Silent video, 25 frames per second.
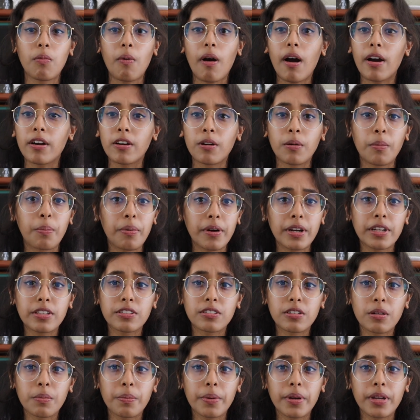why our
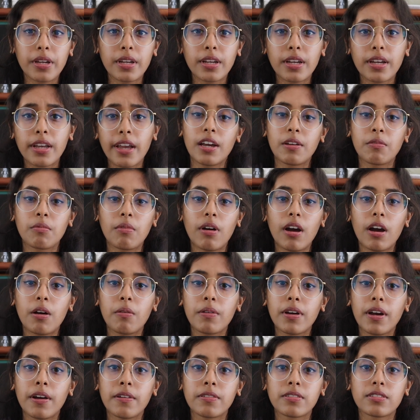brains are big, and why
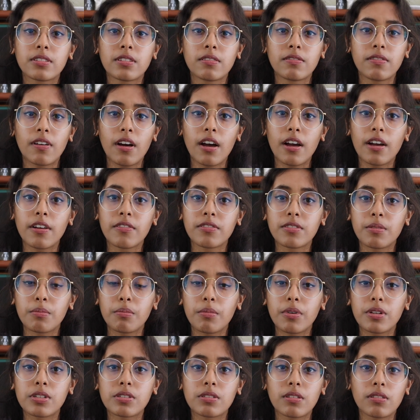we have survived
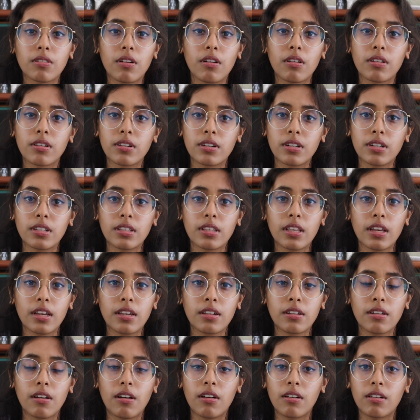much longer
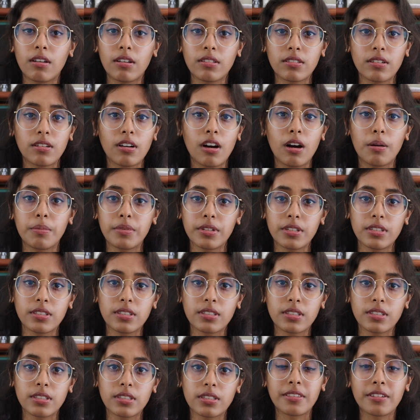than our other
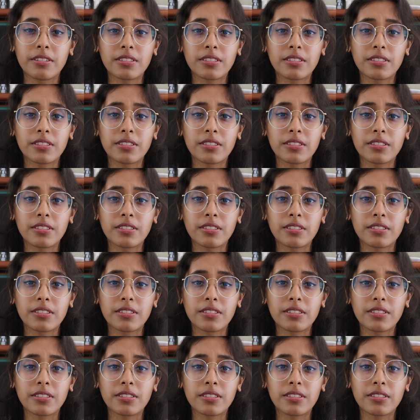hominids.